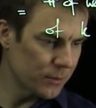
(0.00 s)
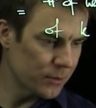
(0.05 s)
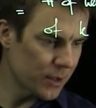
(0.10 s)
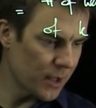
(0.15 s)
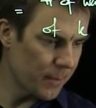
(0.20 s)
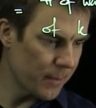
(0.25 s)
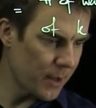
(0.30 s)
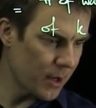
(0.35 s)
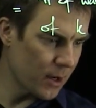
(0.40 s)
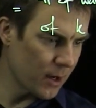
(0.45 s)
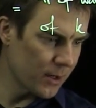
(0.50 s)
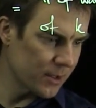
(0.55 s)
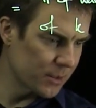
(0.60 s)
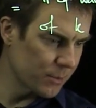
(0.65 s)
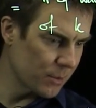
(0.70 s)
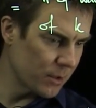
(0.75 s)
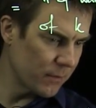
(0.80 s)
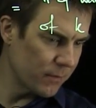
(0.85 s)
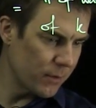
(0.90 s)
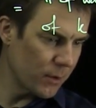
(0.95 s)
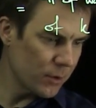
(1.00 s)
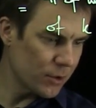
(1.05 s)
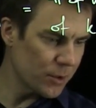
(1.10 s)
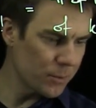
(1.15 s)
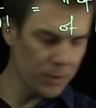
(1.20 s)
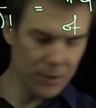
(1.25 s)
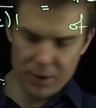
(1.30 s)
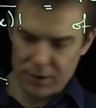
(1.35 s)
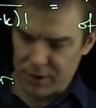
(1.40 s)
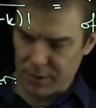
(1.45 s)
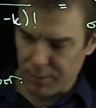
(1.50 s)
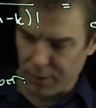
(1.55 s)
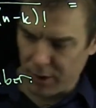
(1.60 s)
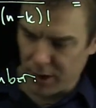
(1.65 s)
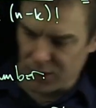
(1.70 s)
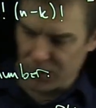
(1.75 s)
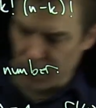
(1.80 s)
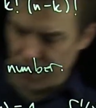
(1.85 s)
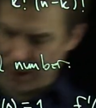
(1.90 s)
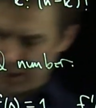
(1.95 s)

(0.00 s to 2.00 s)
So that may cause some confusion, but there's a plus 1